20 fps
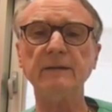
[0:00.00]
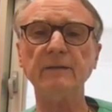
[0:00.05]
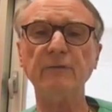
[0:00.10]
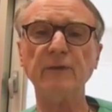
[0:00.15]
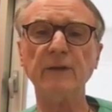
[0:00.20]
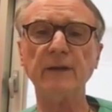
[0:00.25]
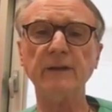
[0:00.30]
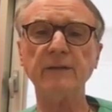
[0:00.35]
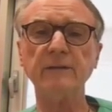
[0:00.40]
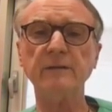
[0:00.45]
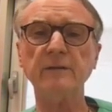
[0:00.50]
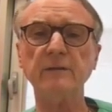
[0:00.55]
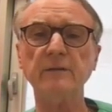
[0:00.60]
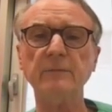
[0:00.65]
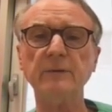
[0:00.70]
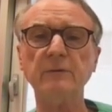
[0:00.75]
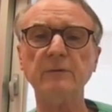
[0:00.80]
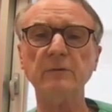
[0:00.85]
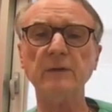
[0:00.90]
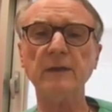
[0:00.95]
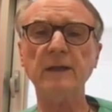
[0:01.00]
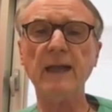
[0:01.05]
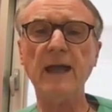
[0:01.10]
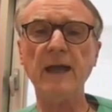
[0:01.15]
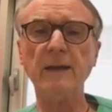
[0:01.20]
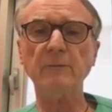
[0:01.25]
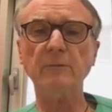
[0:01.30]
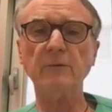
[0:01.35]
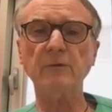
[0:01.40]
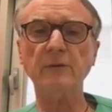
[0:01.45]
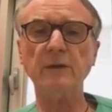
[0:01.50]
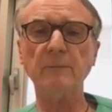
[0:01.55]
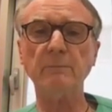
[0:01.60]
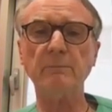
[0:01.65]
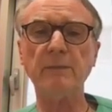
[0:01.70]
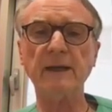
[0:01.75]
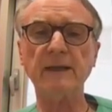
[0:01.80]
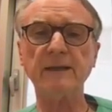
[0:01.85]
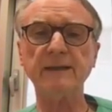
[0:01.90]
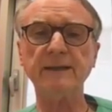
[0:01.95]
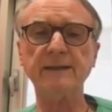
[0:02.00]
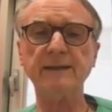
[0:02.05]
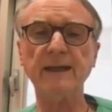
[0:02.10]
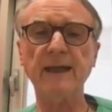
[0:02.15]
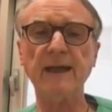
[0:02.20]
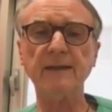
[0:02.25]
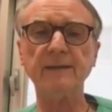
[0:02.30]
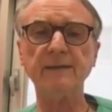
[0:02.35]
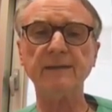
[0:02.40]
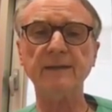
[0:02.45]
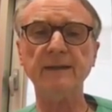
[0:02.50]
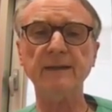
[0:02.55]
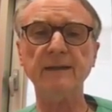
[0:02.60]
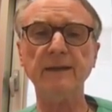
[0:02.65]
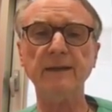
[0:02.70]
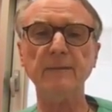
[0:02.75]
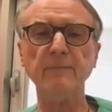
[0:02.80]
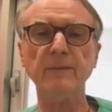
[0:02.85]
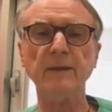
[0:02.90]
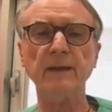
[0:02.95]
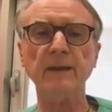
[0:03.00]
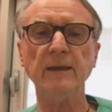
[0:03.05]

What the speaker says: difference between Lanus and Paclitaxel,